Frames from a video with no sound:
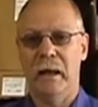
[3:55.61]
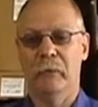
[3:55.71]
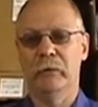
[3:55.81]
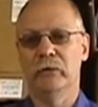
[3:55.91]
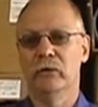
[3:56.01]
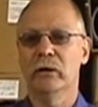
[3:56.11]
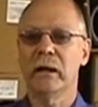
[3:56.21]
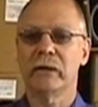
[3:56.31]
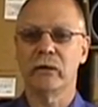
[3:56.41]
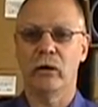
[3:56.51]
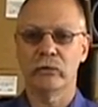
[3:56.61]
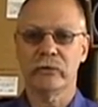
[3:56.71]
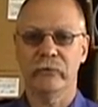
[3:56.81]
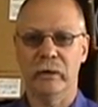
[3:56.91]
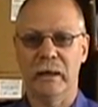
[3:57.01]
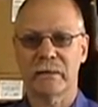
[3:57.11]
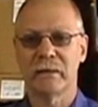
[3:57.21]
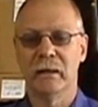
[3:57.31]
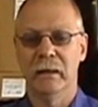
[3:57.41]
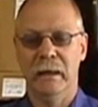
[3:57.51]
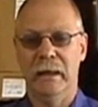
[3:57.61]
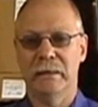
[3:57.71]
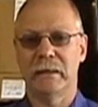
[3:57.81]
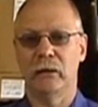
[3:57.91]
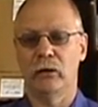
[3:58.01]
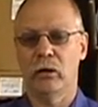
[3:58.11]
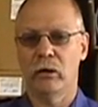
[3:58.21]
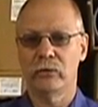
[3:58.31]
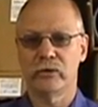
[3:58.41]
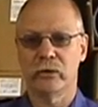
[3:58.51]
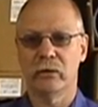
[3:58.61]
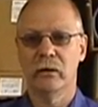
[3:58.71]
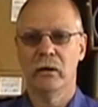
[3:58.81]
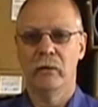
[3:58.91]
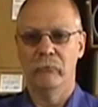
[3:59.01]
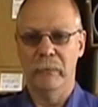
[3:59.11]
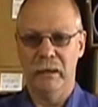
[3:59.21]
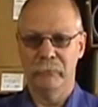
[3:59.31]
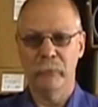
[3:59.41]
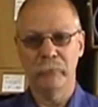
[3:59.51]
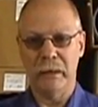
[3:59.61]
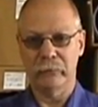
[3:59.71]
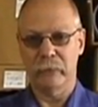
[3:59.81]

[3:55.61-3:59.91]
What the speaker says: And when you look at the UltraFlex, it has a larger minimum bend